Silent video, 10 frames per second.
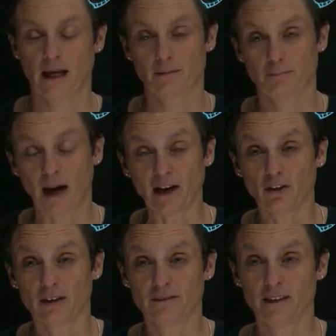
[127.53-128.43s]
And
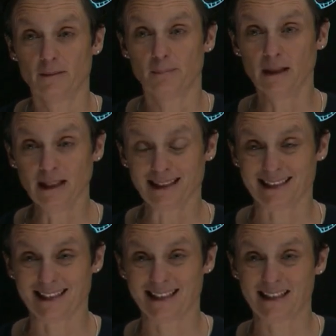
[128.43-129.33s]

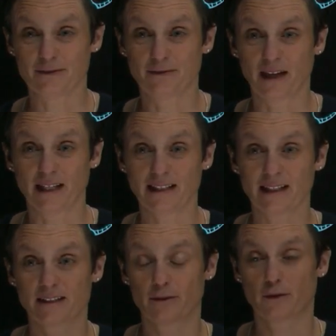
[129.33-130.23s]
bioavailability is defined
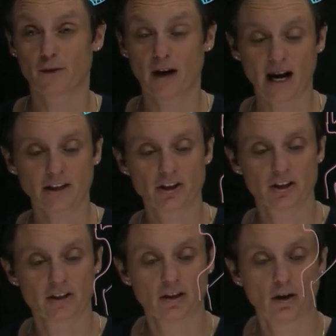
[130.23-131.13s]
as a
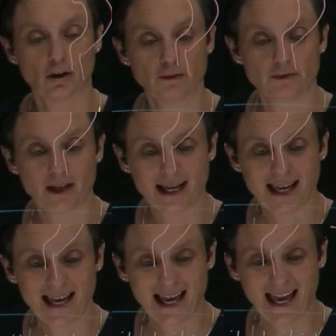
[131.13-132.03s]
fraction of
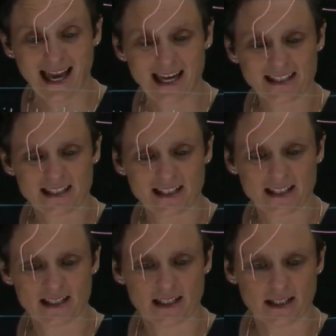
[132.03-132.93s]

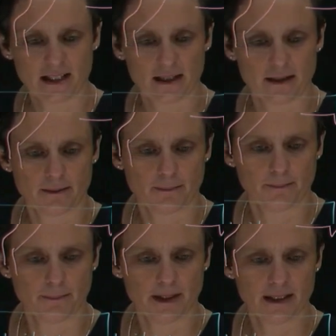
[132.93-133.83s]

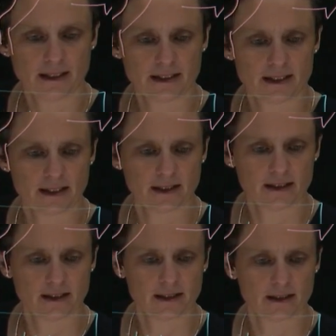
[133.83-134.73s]
administered